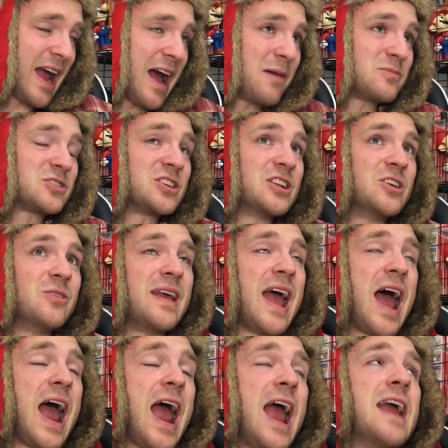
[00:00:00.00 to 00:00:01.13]
I absolutely
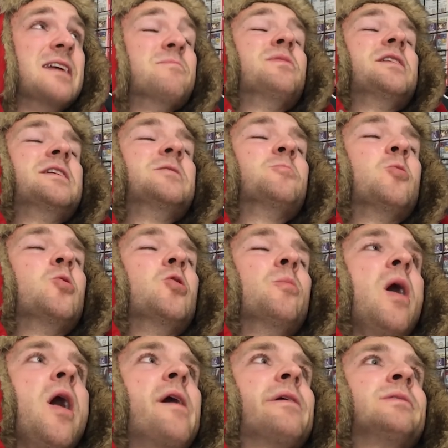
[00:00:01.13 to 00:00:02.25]
hate being warm.